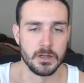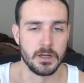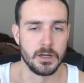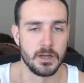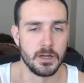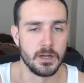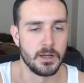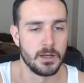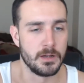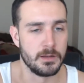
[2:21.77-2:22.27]

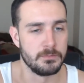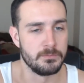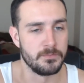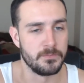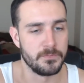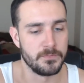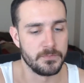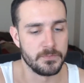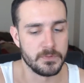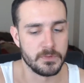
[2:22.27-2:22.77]

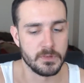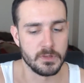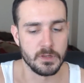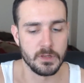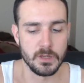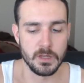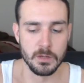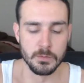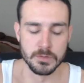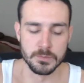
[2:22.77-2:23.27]
Um,
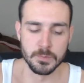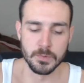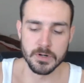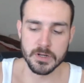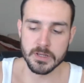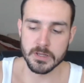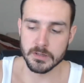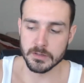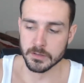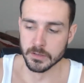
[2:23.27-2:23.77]
it was
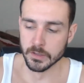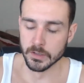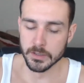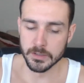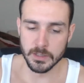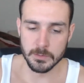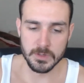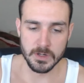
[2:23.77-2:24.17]
pretty good.